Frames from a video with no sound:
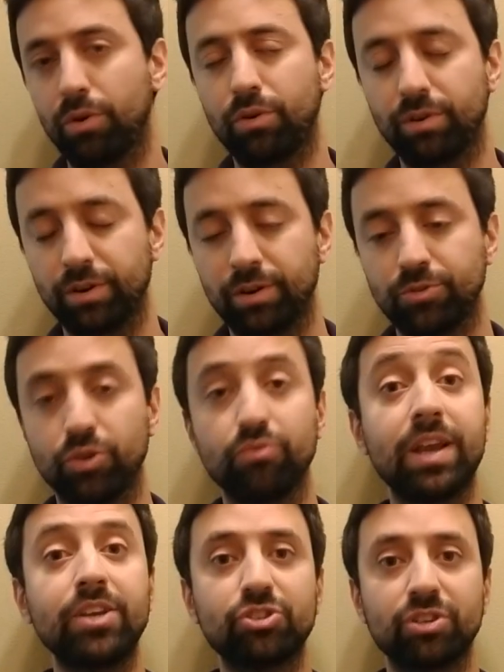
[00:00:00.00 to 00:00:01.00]
or
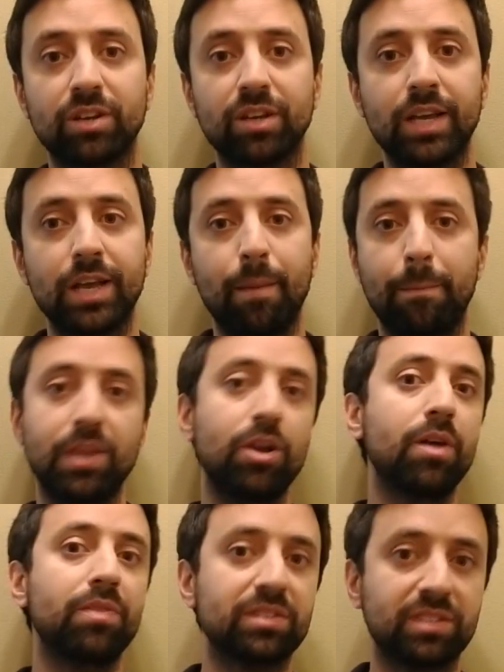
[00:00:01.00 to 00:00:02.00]
duration
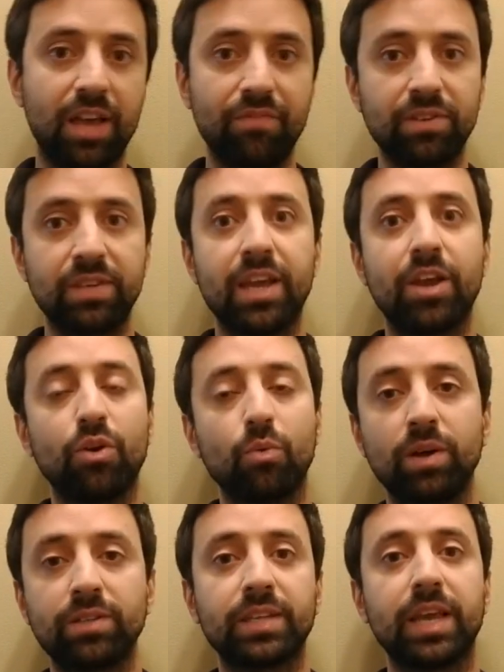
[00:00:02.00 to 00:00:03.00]
beyond the seven day
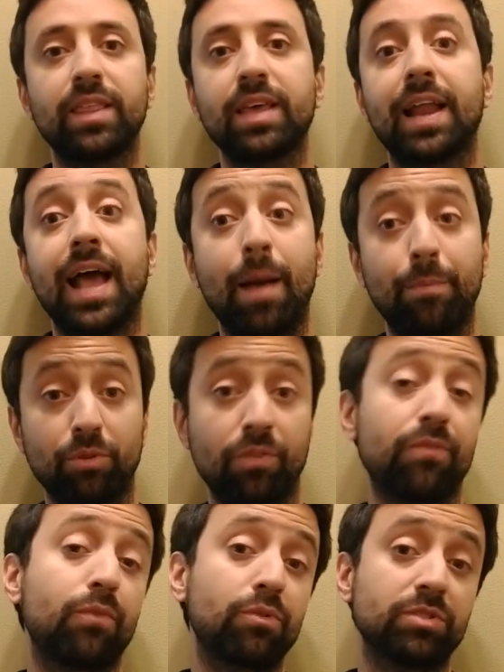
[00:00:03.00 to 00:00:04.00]
or one day that
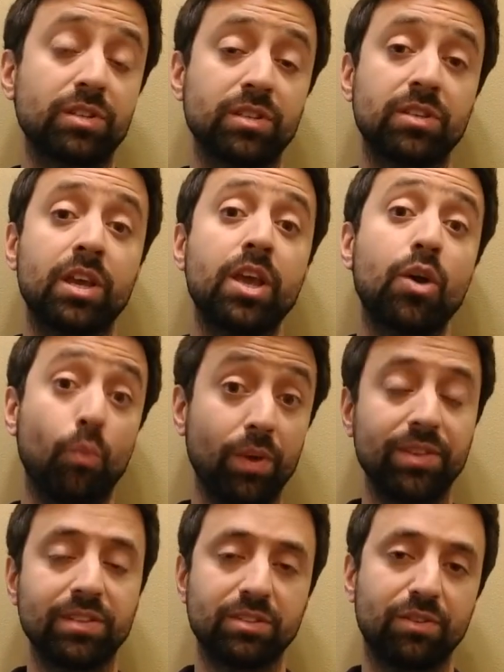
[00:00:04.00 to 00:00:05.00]
Apple enforces
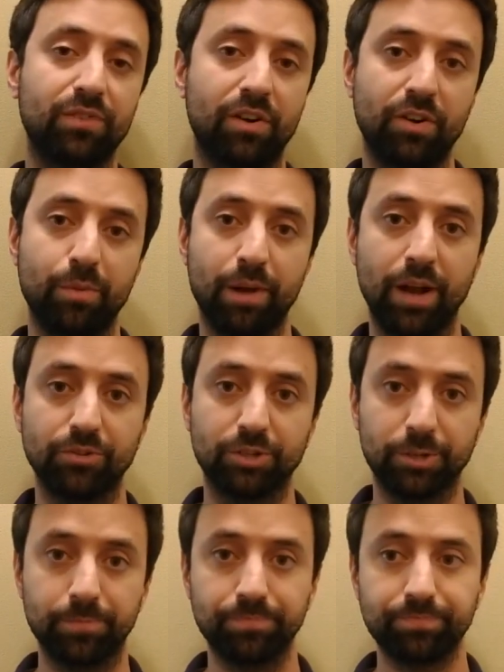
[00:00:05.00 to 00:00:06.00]
with its Safari
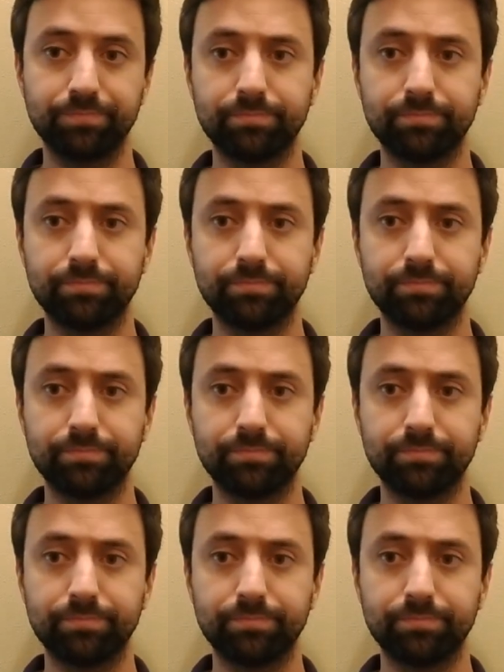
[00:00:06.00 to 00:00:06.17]
browser.